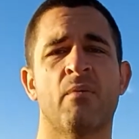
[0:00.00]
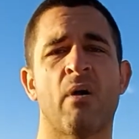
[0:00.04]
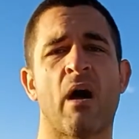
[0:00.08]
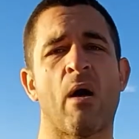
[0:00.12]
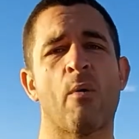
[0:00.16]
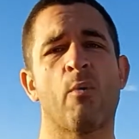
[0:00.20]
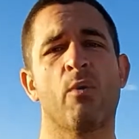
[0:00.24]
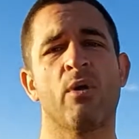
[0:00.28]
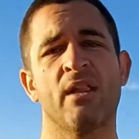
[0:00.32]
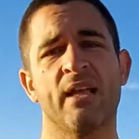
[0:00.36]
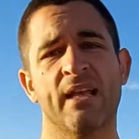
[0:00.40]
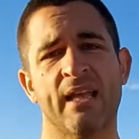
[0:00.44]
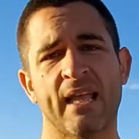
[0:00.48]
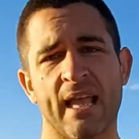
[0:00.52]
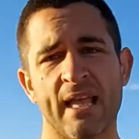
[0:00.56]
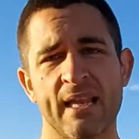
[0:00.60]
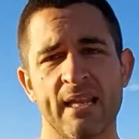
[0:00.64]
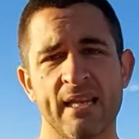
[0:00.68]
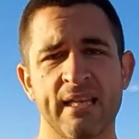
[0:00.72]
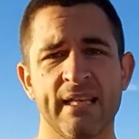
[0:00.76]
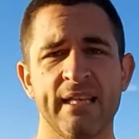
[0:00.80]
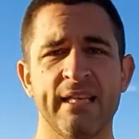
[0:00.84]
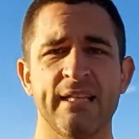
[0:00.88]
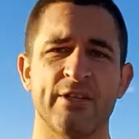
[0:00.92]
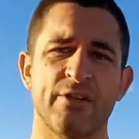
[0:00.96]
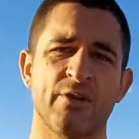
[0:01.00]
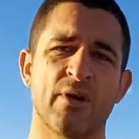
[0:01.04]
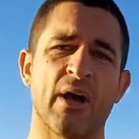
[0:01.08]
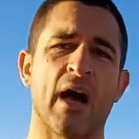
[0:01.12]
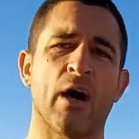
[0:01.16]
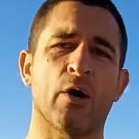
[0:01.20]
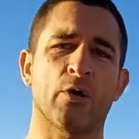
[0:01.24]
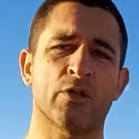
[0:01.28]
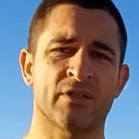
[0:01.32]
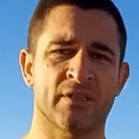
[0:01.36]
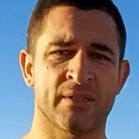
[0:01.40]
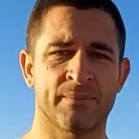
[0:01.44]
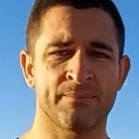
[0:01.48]
I will again lead you
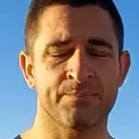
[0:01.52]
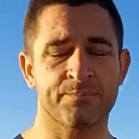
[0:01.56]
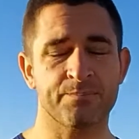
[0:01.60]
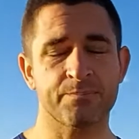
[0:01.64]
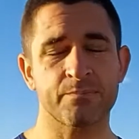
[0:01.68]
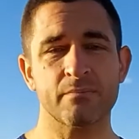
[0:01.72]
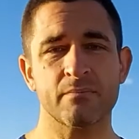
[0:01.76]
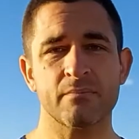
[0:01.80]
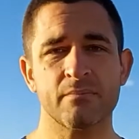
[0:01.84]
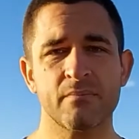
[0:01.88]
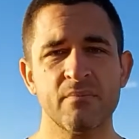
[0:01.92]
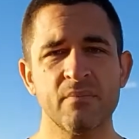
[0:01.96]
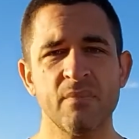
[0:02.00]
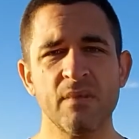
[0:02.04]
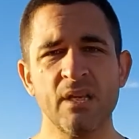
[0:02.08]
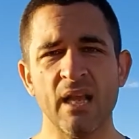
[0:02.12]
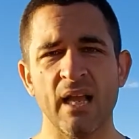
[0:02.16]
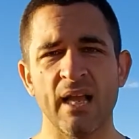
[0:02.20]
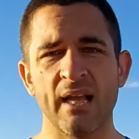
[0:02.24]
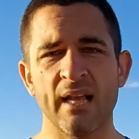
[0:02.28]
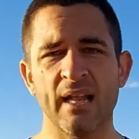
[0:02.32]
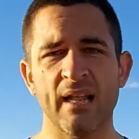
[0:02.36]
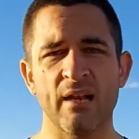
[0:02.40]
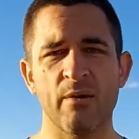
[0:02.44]
out, and